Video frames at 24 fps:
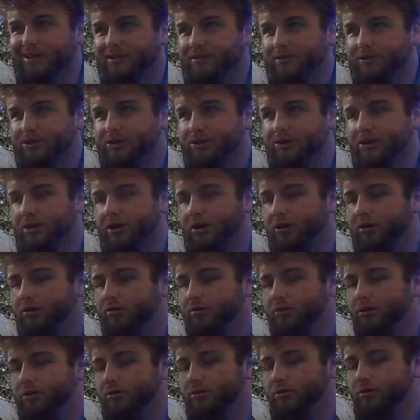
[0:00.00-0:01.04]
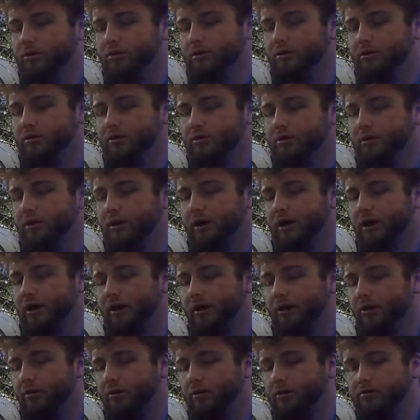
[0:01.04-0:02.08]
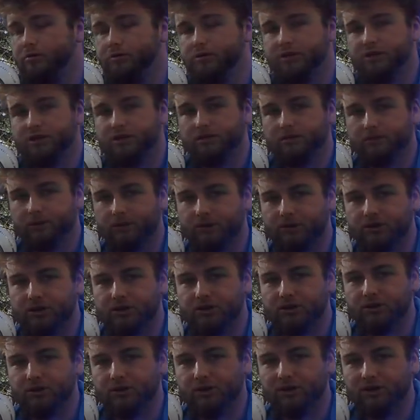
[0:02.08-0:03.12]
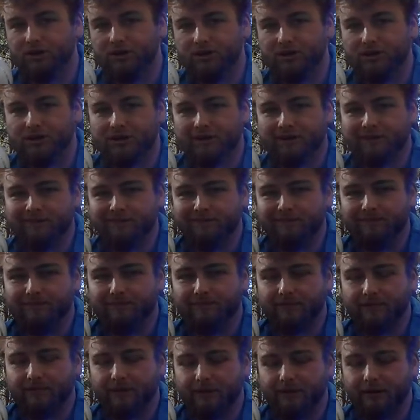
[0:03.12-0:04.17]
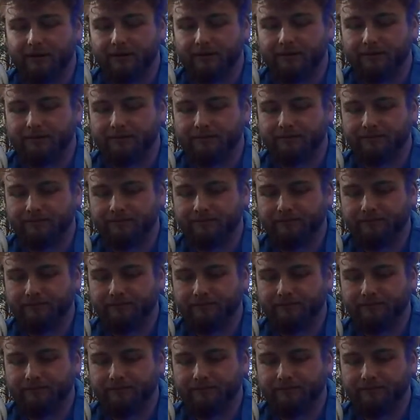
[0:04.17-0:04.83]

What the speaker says: I'm sure all of you are kind of going through a similar situation. Things